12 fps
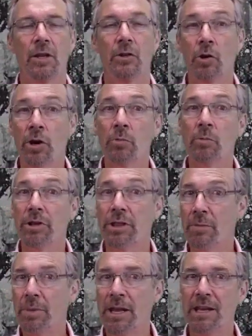Knowing where
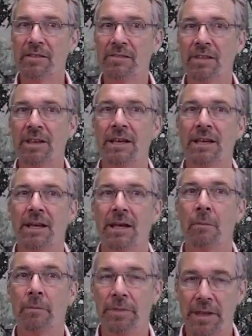they're placed
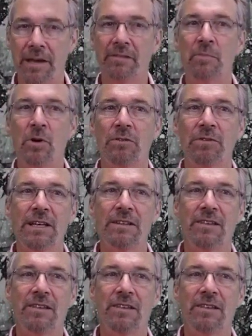does motivate